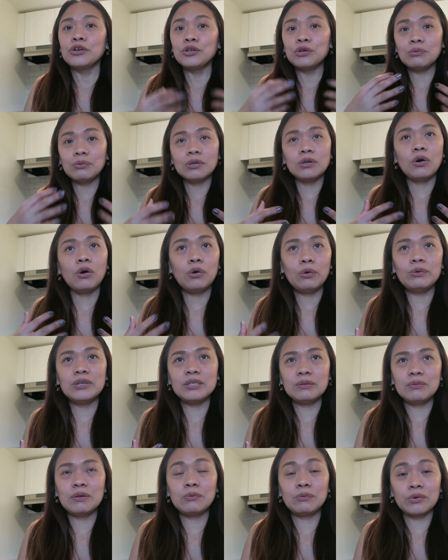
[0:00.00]
you will
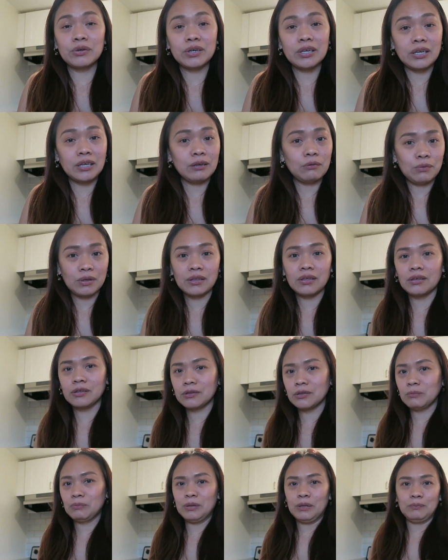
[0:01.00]
always be working with
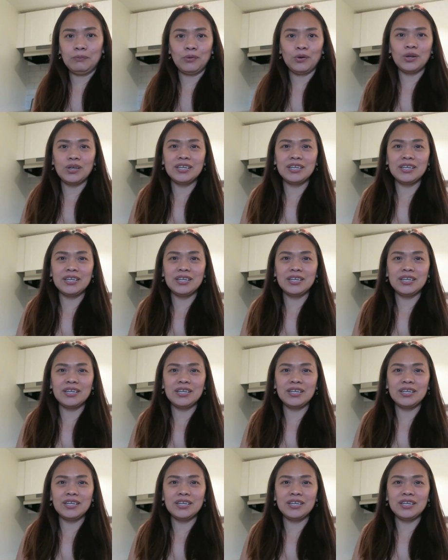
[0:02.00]
other people.